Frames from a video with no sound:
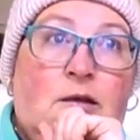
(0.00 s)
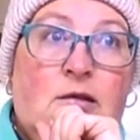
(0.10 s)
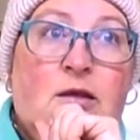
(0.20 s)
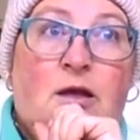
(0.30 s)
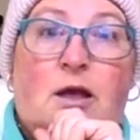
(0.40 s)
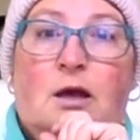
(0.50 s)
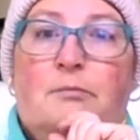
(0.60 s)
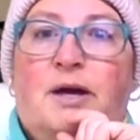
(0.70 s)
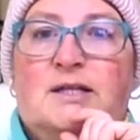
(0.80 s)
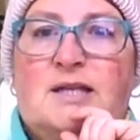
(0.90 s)

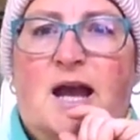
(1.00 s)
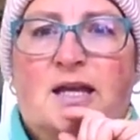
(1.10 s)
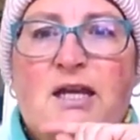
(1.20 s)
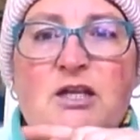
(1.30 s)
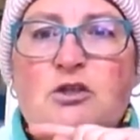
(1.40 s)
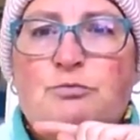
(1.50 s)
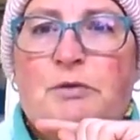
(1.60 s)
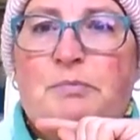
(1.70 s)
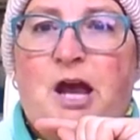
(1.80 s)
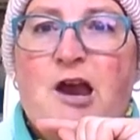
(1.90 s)
but I need to
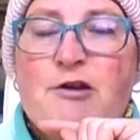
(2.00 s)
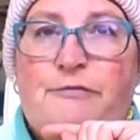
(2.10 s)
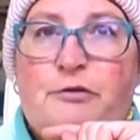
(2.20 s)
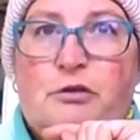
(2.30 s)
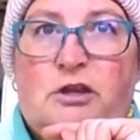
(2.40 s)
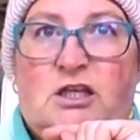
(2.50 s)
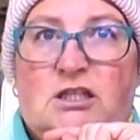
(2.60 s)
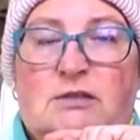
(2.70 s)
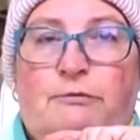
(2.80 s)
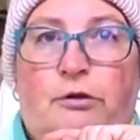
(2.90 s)
prepare a few
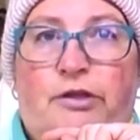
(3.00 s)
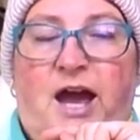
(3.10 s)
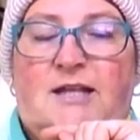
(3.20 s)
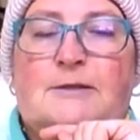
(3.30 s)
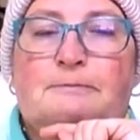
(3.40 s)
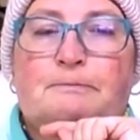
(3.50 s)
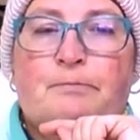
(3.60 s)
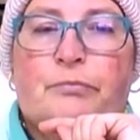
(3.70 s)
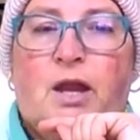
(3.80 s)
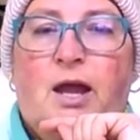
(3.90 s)
things for that.
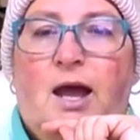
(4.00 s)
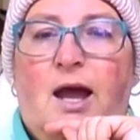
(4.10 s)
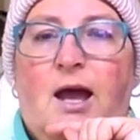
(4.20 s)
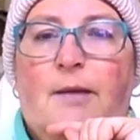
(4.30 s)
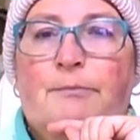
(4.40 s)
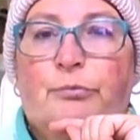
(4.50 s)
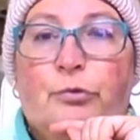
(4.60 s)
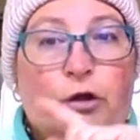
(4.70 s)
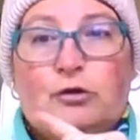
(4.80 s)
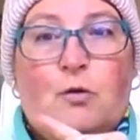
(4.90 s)

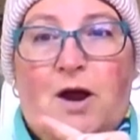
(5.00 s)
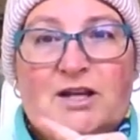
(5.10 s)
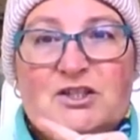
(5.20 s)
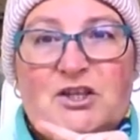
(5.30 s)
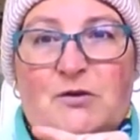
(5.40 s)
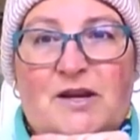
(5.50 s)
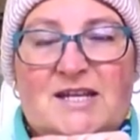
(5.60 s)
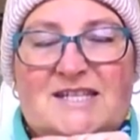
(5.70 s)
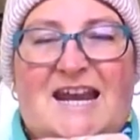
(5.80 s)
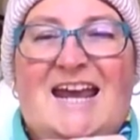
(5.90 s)
Not quite so
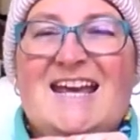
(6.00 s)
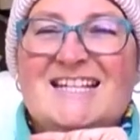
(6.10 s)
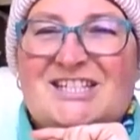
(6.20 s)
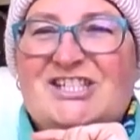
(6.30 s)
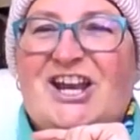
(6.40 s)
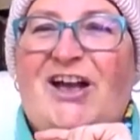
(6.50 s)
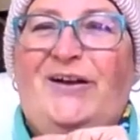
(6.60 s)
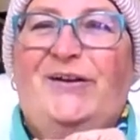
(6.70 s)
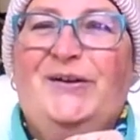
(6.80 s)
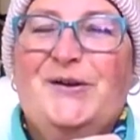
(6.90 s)
easy.
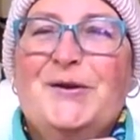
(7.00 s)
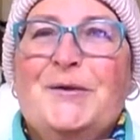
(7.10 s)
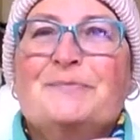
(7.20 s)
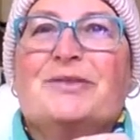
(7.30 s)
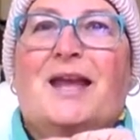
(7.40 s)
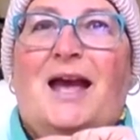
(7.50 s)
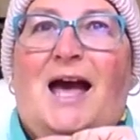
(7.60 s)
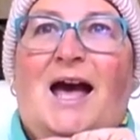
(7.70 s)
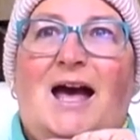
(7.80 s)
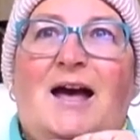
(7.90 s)
So,
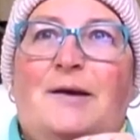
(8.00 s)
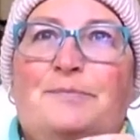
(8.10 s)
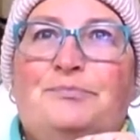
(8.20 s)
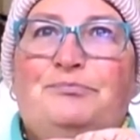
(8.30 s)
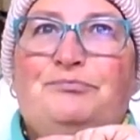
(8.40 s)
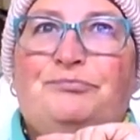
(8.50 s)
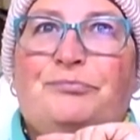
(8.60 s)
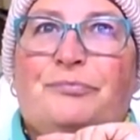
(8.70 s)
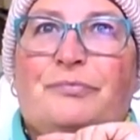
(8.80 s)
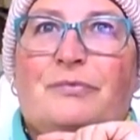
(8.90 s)
and
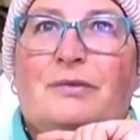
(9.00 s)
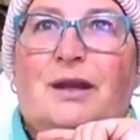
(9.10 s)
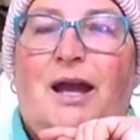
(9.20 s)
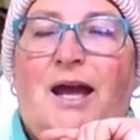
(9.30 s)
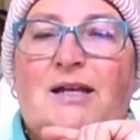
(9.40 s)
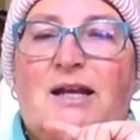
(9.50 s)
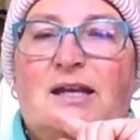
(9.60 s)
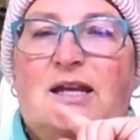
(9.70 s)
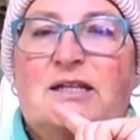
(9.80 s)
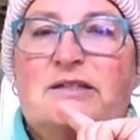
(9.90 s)
I
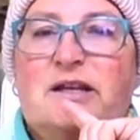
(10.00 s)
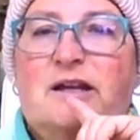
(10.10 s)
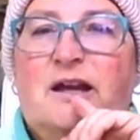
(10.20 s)
need